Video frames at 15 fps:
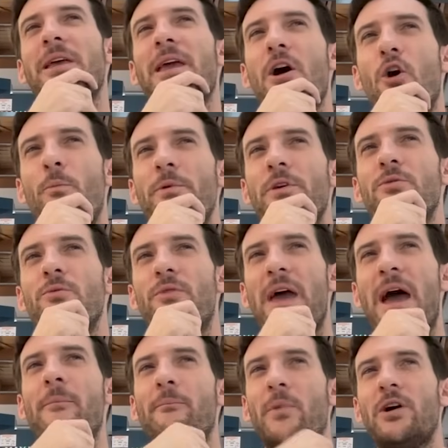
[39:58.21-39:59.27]
helping you
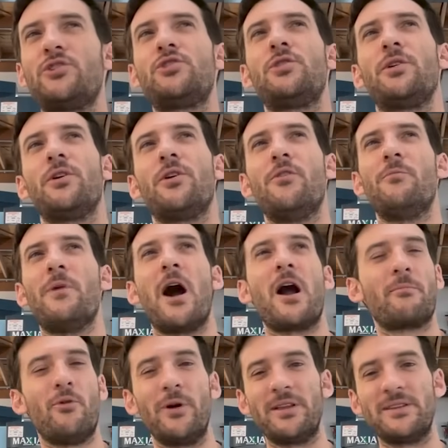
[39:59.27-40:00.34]
that much to go
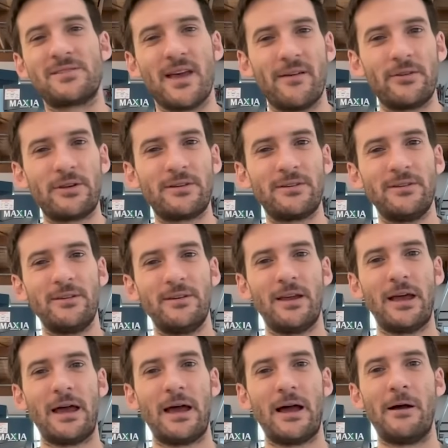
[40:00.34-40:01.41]
Mach 0.7.
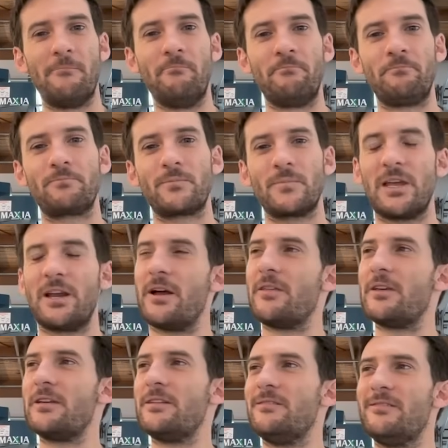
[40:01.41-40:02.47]
I
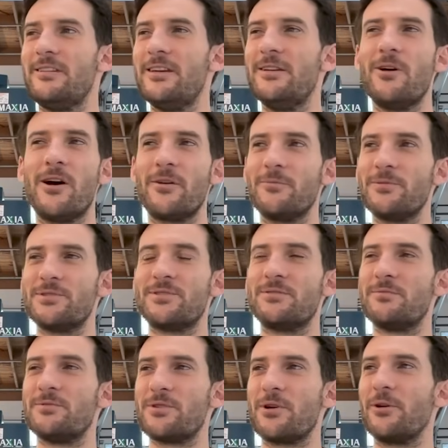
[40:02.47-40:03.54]
think Elon was
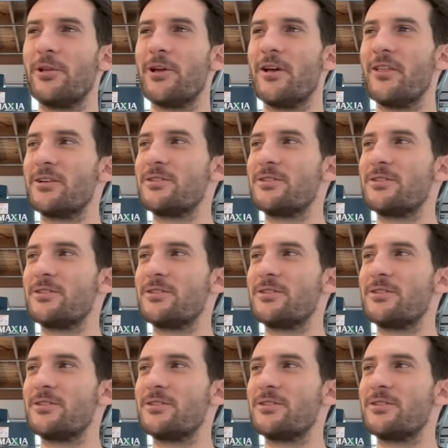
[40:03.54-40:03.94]
early on, like,